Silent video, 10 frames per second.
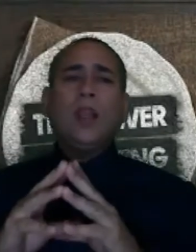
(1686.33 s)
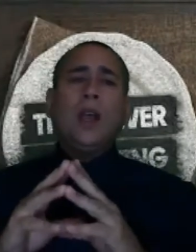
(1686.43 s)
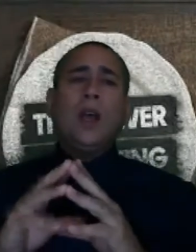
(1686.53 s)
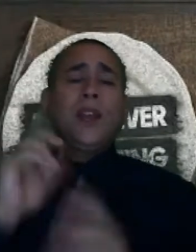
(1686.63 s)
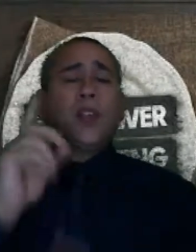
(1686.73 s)

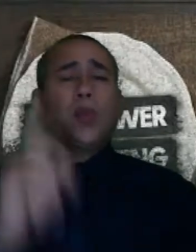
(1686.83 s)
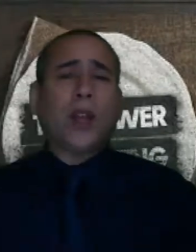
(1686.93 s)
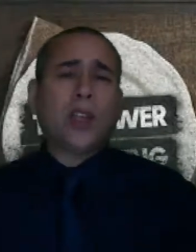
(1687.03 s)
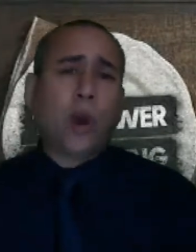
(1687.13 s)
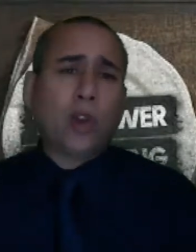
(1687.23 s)
This
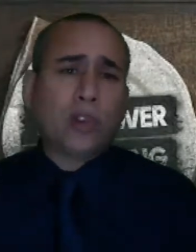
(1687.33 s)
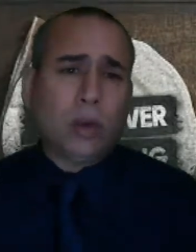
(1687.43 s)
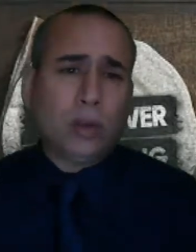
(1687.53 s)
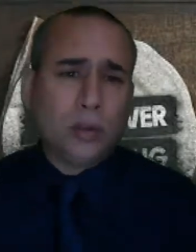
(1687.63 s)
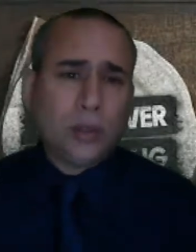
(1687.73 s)
one is
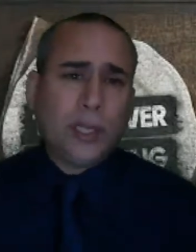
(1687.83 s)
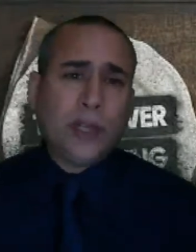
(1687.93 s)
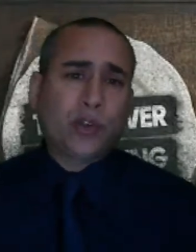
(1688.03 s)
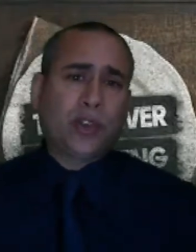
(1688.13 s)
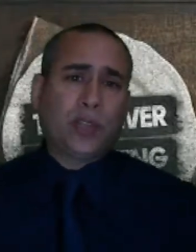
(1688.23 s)
also
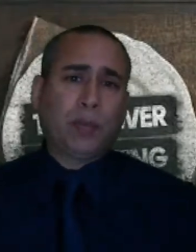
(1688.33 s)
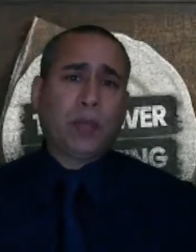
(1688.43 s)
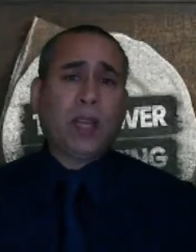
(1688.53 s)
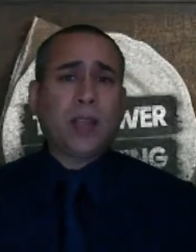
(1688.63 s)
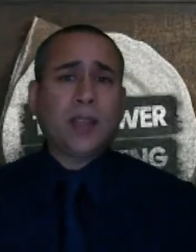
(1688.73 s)
interesting
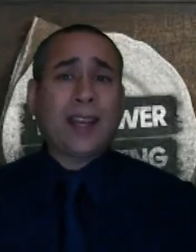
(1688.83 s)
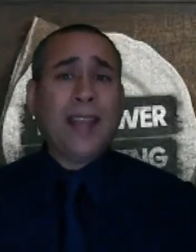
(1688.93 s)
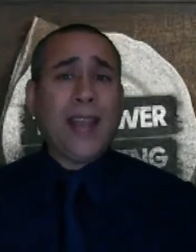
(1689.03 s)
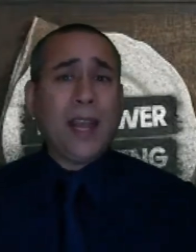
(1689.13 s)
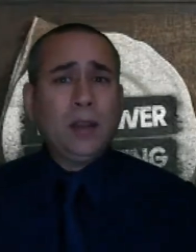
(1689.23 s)
because,
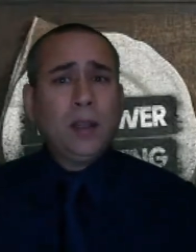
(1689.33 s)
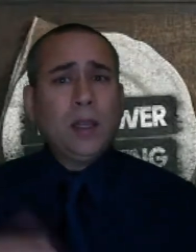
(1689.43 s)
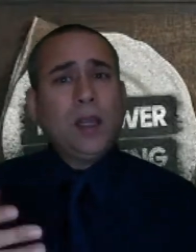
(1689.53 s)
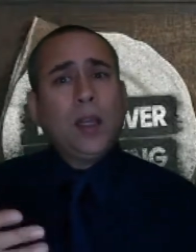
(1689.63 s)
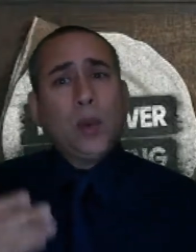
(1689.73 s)
again,
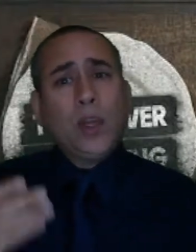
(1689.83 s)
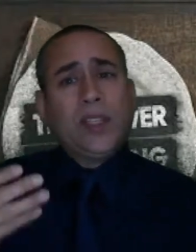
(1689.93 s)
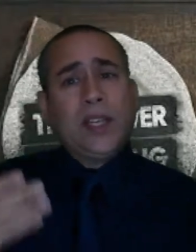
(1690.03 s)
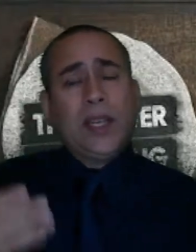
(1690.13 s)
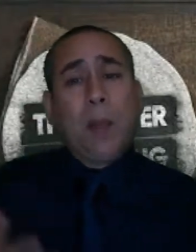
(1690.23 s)
we
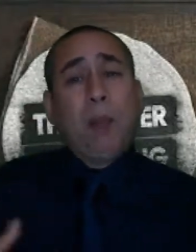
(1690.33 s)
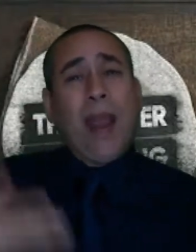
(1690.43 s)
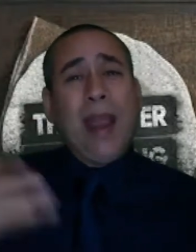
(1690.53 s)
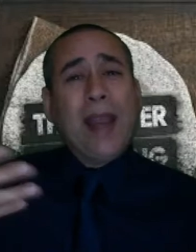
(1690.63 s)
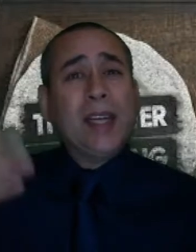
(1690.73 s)
see a
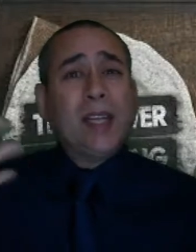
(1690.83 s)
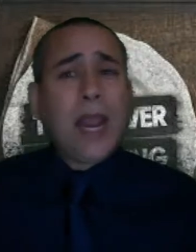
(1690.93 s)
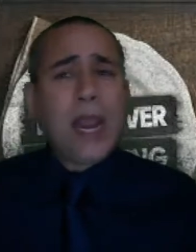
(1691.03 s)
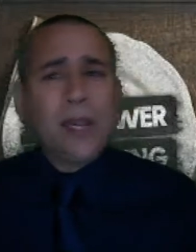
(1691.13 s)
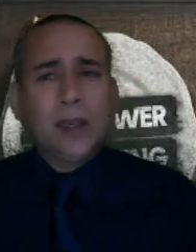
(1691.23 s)
pagan
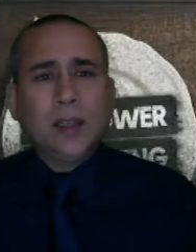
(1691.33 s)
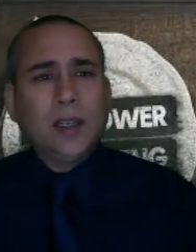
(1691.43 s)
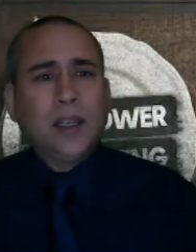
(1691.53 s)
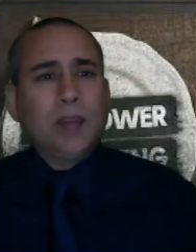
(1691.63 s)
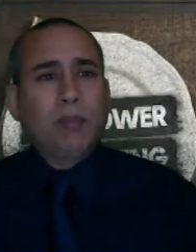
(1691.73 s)
king
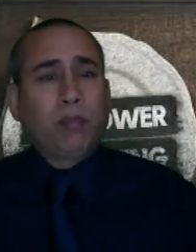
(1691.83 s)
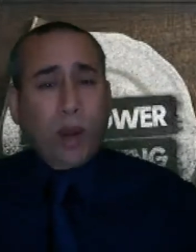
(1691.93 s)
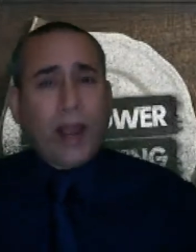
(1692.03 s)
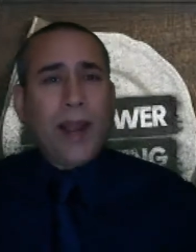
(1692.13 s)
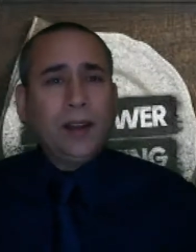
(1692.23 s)

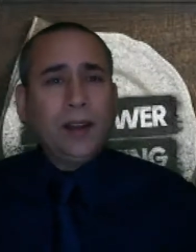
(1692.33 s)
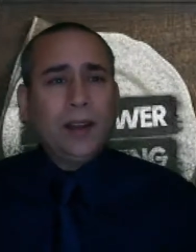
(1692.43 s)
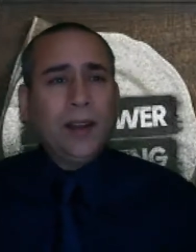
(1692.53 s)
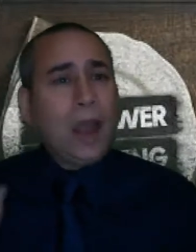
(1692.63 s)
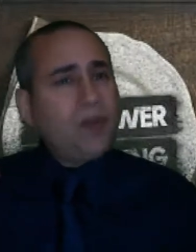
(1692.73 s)
praying
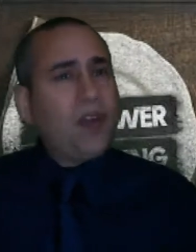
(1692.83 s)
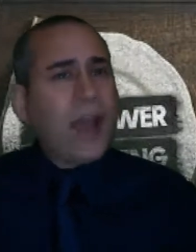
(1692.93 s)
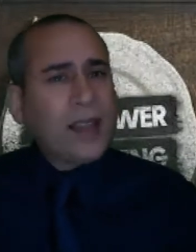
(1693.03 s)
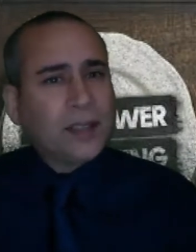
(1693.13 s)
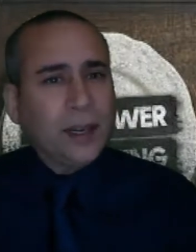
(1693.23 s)
and
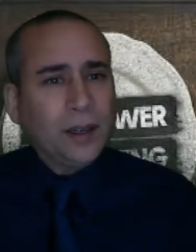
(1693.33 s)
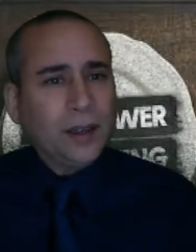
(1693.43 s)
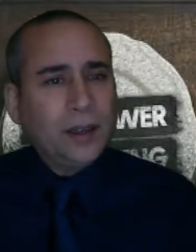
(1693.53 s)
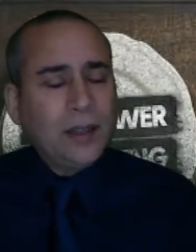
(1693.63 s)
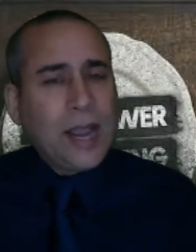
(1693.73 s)
fasting.
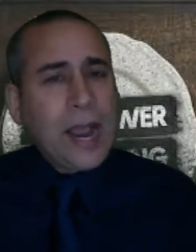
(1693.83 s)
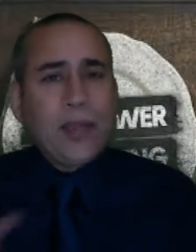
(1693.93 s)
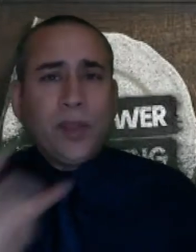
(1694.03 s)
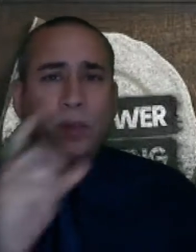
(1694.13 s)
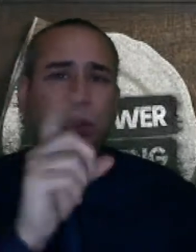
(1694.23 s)

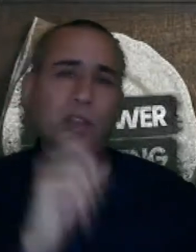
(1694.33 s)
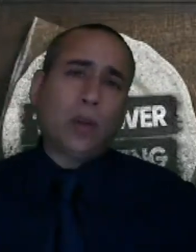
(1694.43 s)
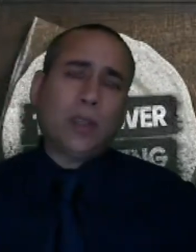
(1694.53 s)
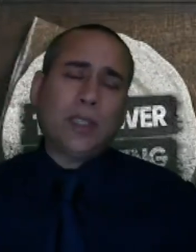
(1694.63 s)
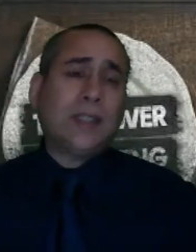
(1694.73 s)
And the
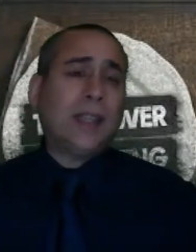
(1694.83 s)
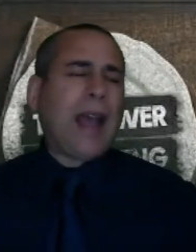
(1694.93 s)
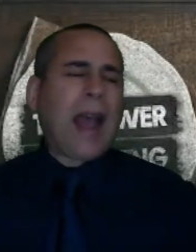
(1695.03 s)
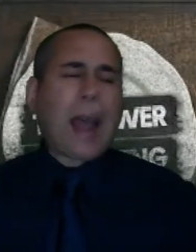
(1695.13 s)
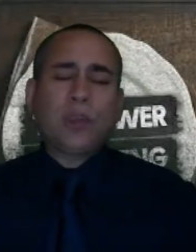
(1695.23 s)
result is
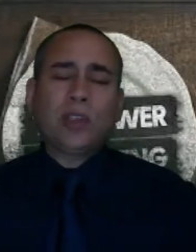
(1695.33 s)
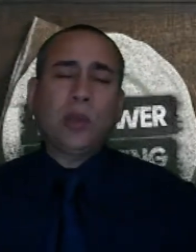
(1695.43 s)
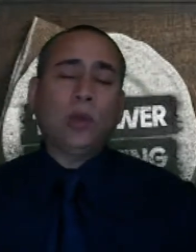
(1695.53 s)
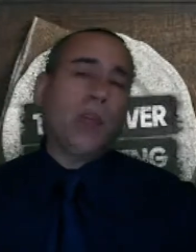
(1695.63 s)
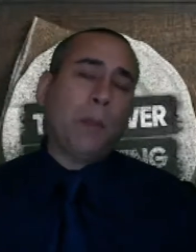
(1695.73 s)

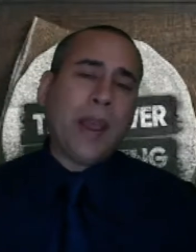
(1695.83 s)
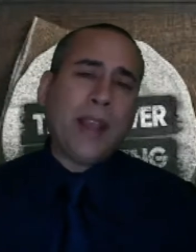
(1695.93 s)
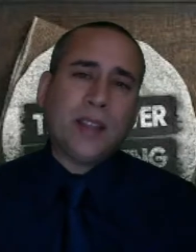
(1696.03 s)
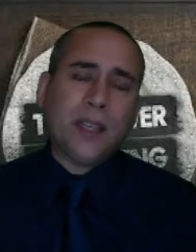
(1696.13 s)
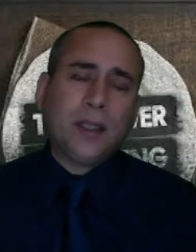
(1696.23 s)
absolutely
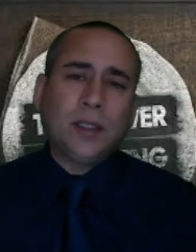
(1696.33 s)
amazing